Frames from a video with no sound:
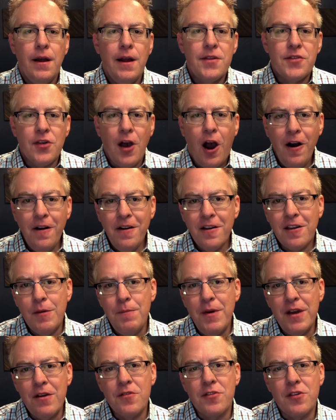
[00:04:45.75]
It's hard to
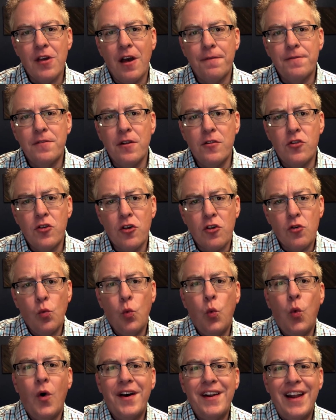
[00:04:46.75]
commit yourself to just
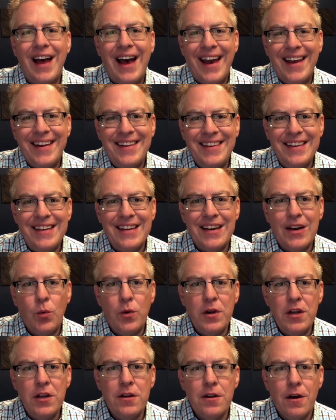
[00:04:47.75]
one idea
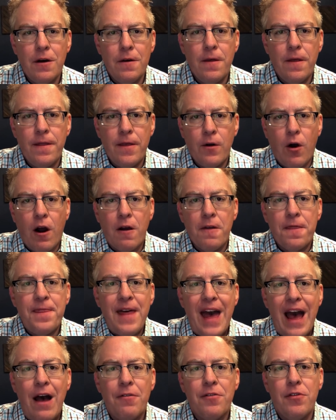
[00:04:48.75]
when you know that there are
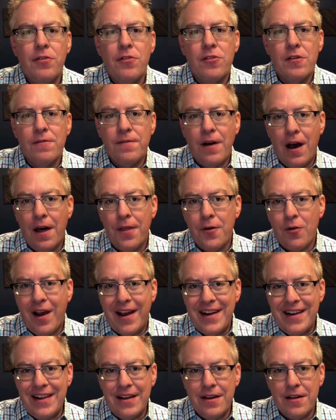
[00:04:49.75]
thousands of other
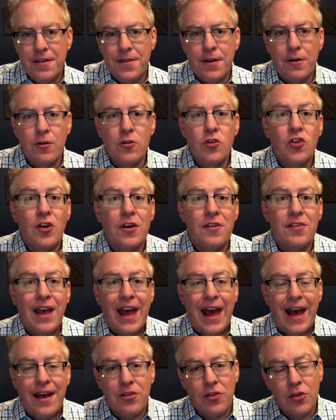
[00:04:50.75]
ideas that are just
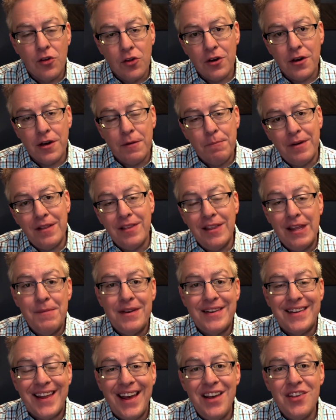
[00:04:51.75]
as good, but
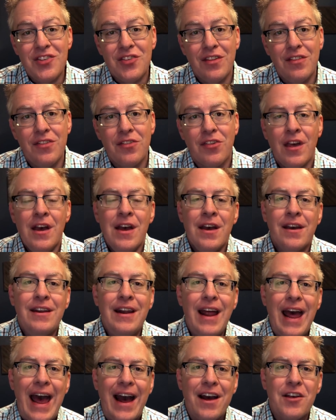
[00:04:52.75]
limitations
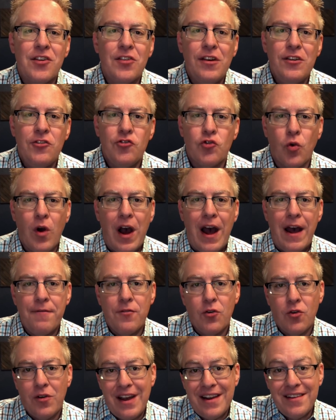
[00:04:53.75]
can actually drive
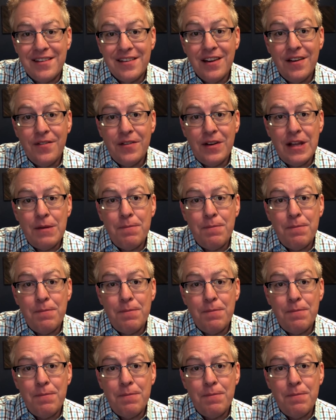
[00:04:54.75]
creativity